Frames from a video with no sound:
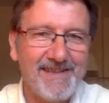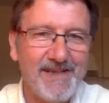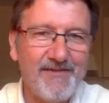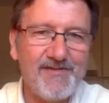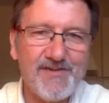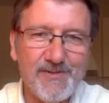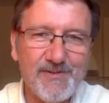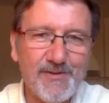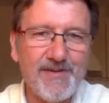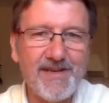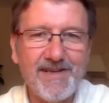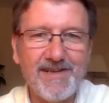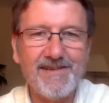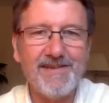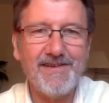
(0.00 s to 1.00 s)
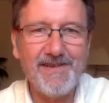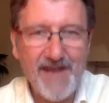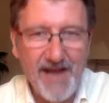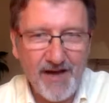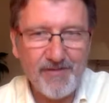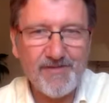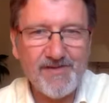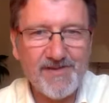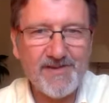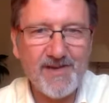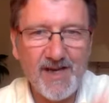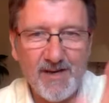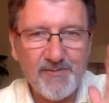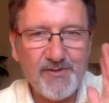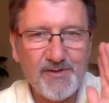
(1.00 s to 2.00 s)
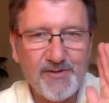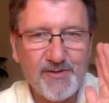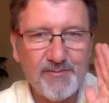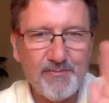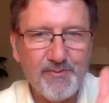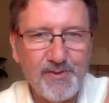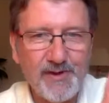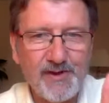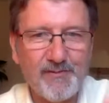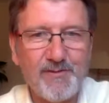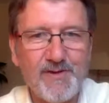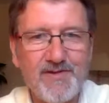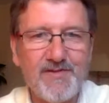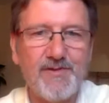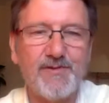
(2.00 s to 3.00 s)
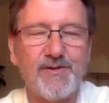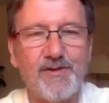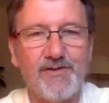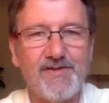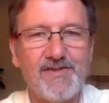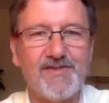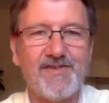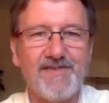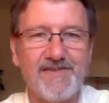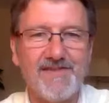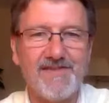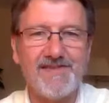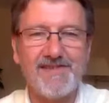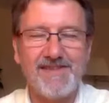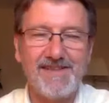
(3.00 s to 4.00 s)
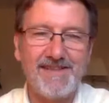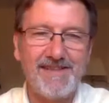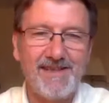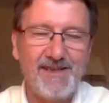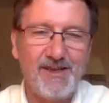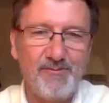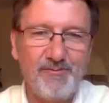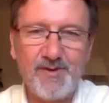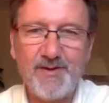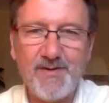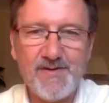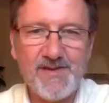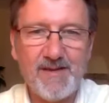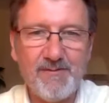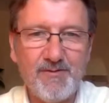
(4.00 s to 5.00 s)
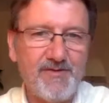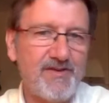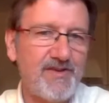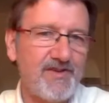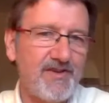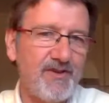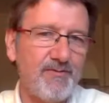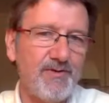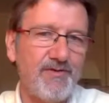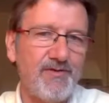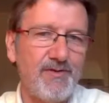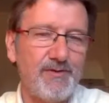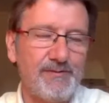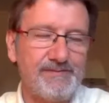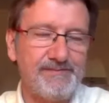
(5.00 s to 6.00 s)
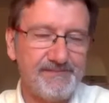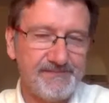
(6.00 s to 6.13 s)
If so, then now is the time to bring them into your consciousness, because I'm going to share with you